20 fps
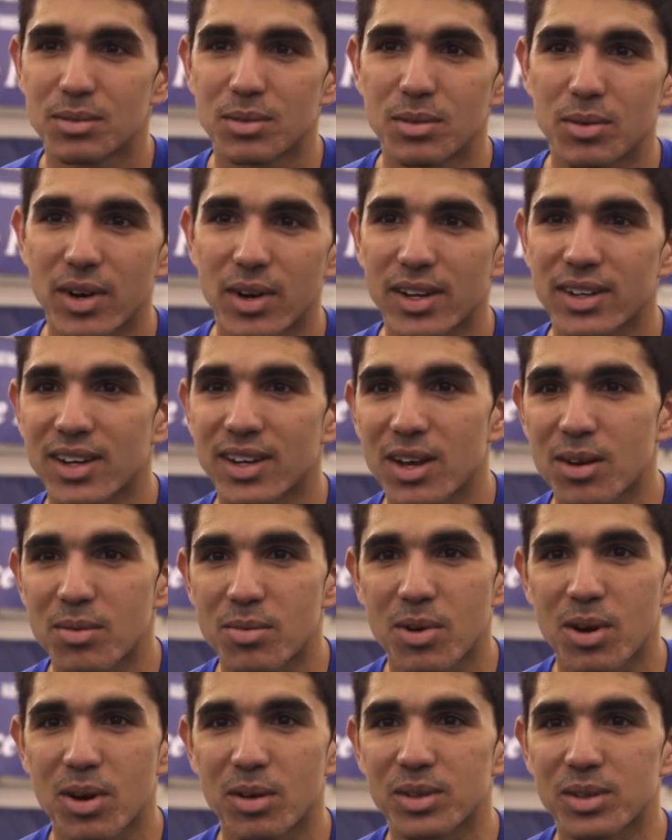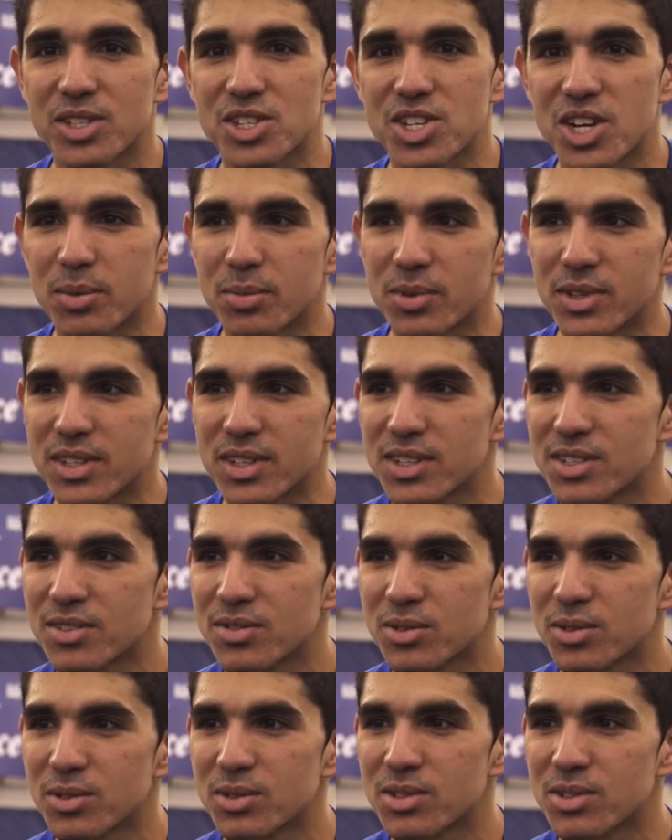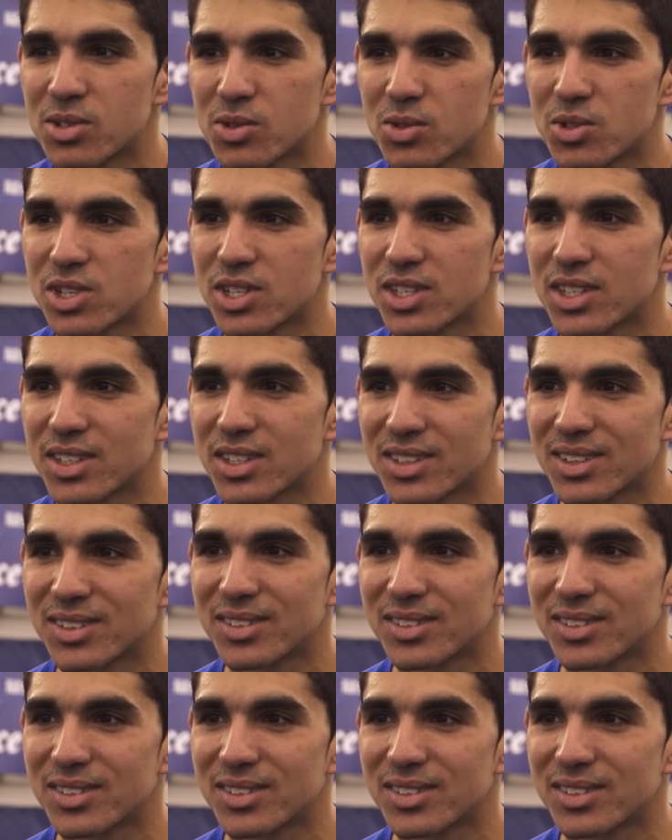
Right now, probably Japanese food, sushi,